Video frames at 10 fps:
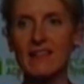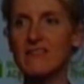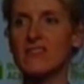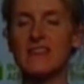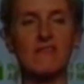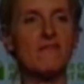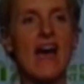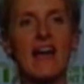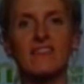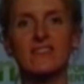I live in this
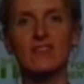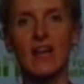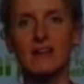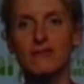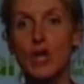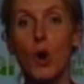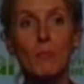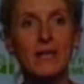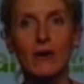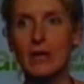vast kind of
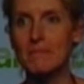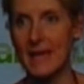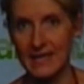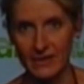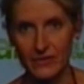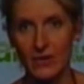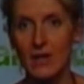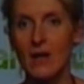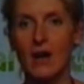topiary maze